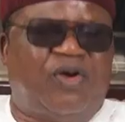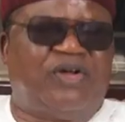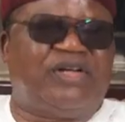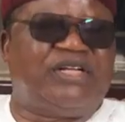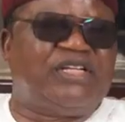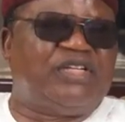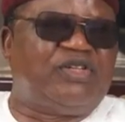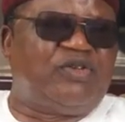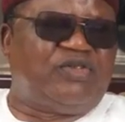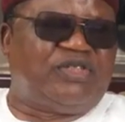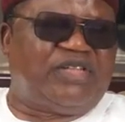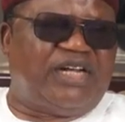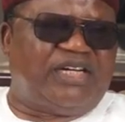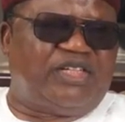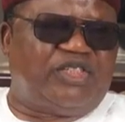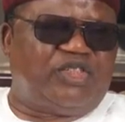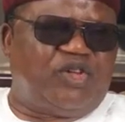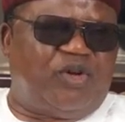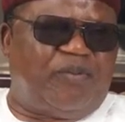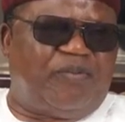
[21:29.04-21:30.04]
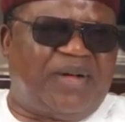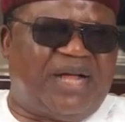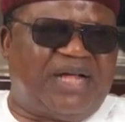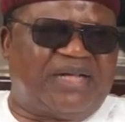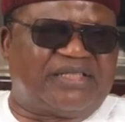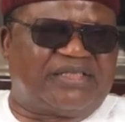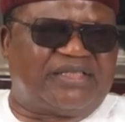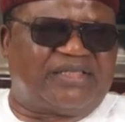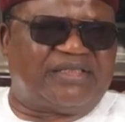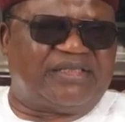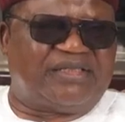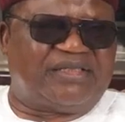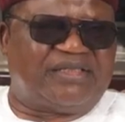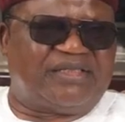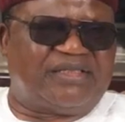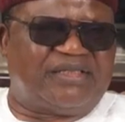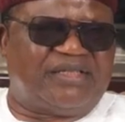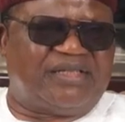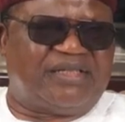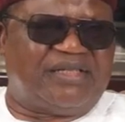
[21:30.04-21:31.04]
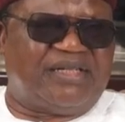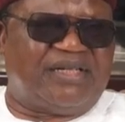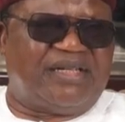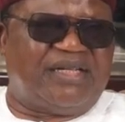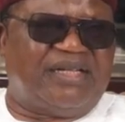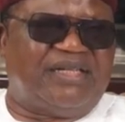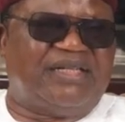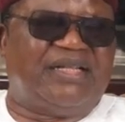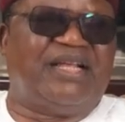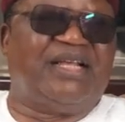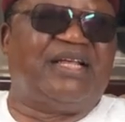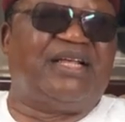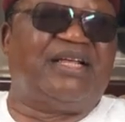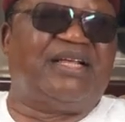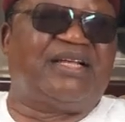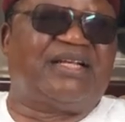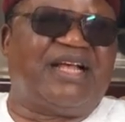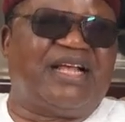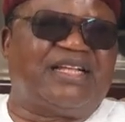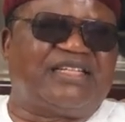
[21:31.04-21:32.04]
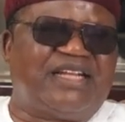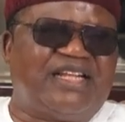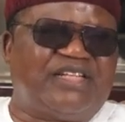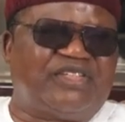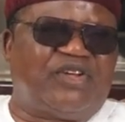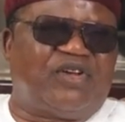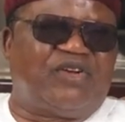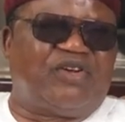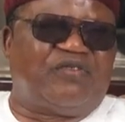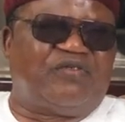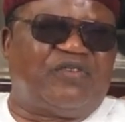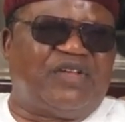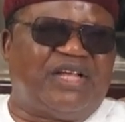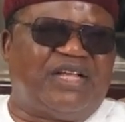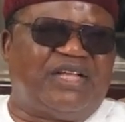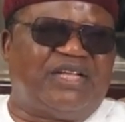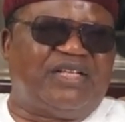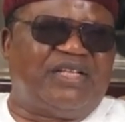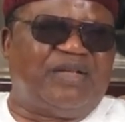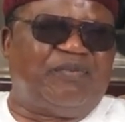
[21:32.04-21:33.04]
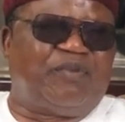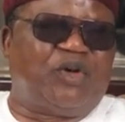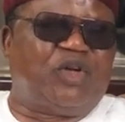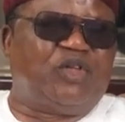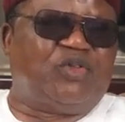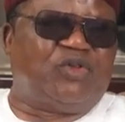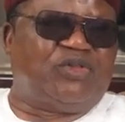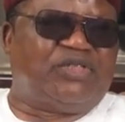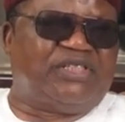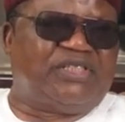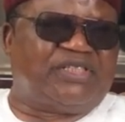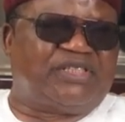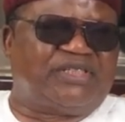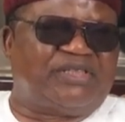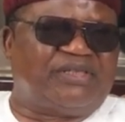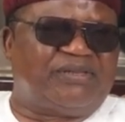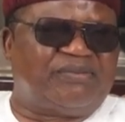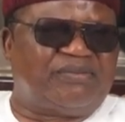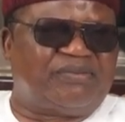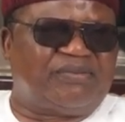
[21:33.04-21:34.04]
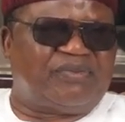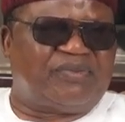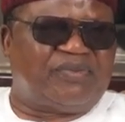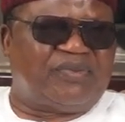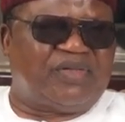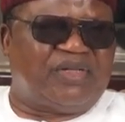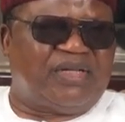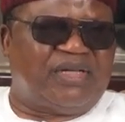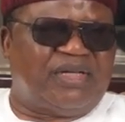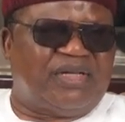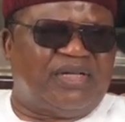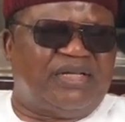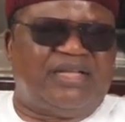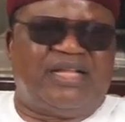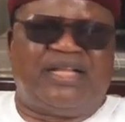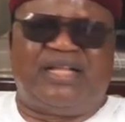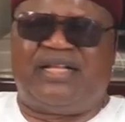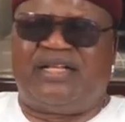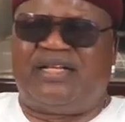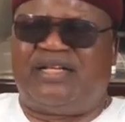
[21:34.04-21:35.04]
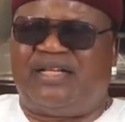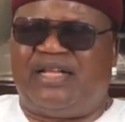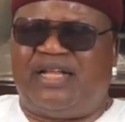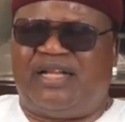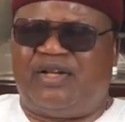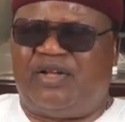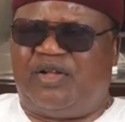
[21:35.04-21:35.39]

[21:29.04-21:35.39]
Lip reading: All these new generation banks, the cancellation of import duties, this